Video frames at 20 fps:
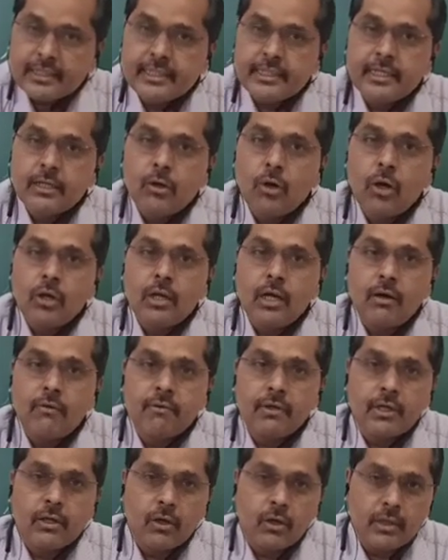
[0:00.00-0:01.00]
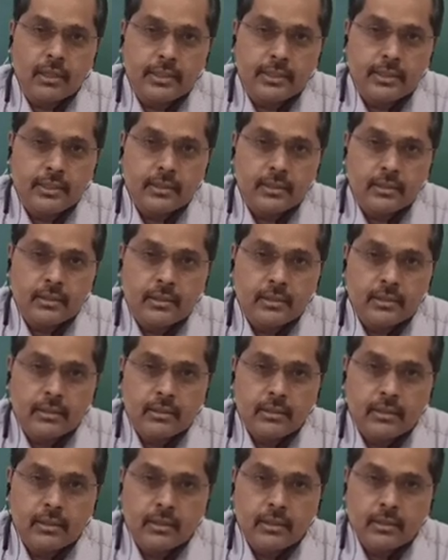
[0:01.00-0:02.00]
recall our knowledge.
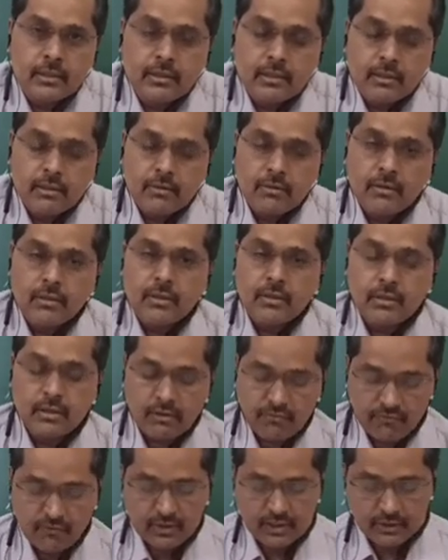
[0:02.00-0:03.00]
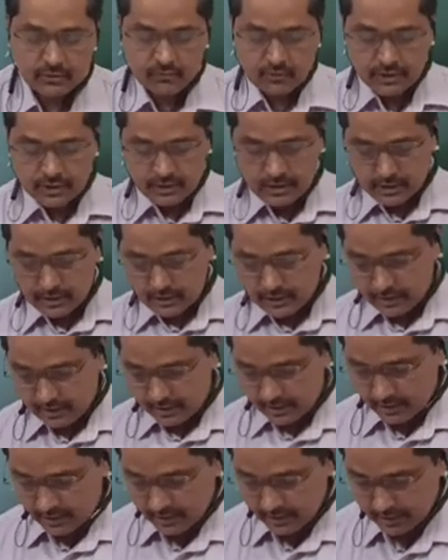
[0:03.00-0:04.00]
The first question
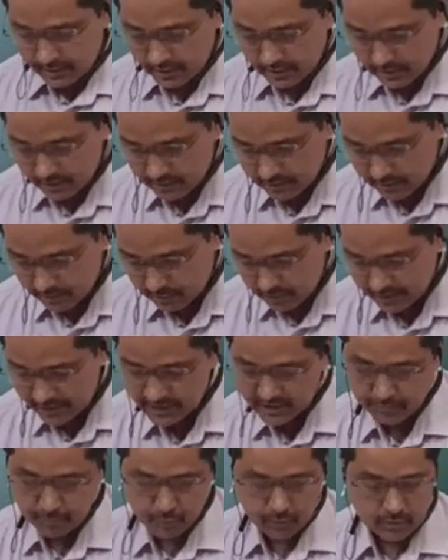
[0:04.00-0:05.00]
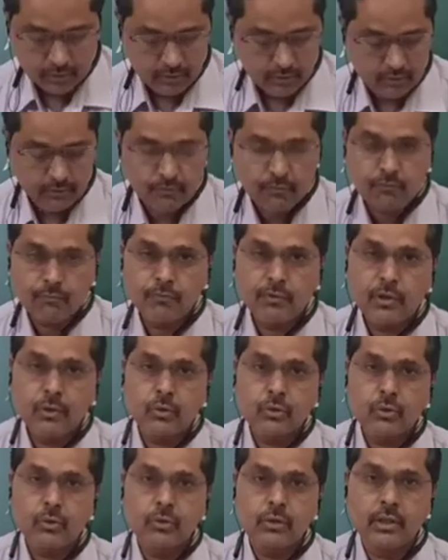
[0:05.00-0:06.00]
here in this textbook, we
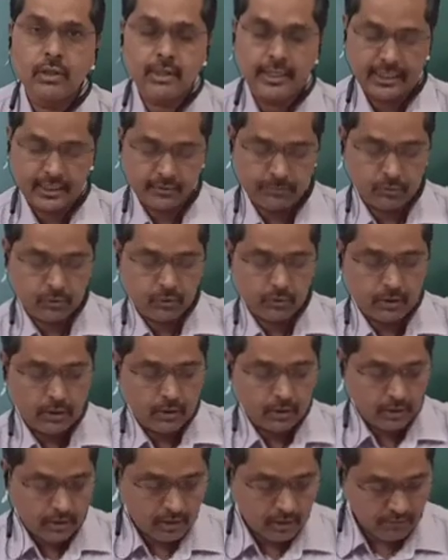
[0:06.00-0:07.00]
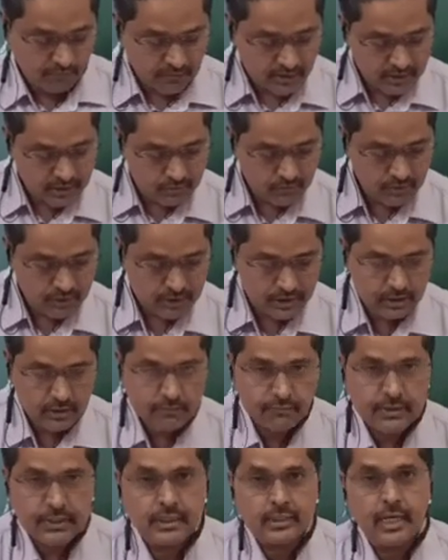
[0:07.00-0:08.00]
go through the textbook. The first
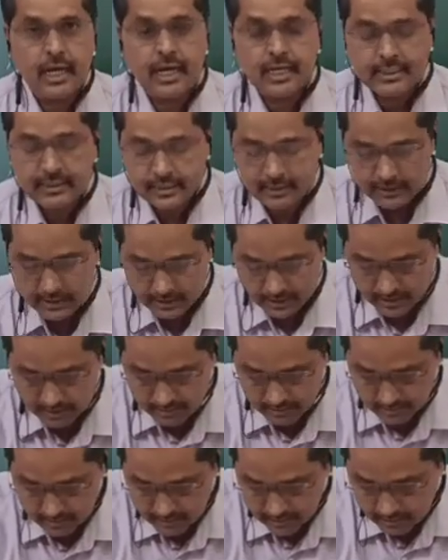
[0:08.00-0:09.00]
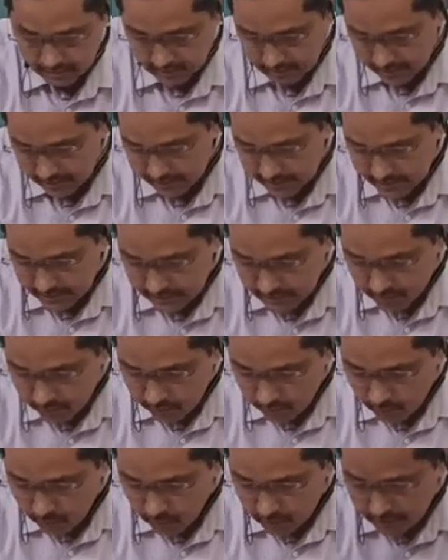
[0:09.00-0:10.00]
question which is asked here, it is
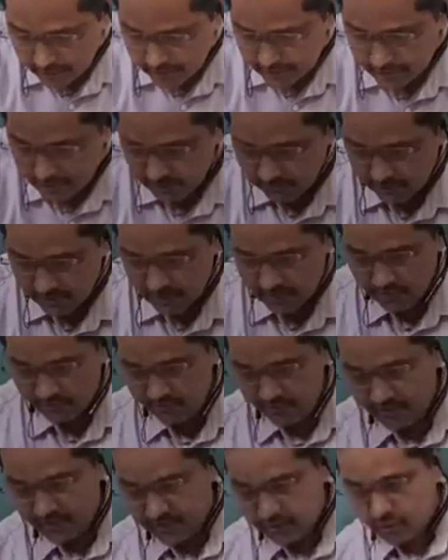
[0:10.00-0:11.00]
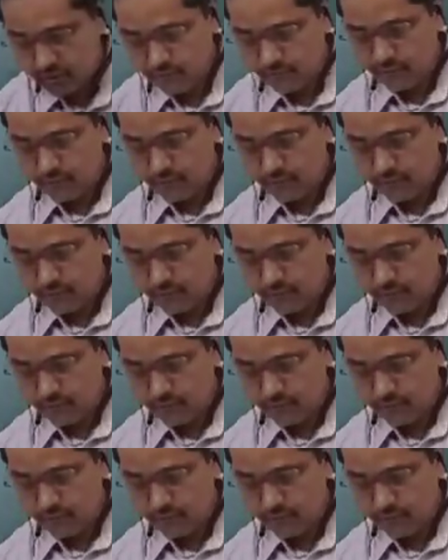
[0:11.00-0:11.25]
what are the different effects of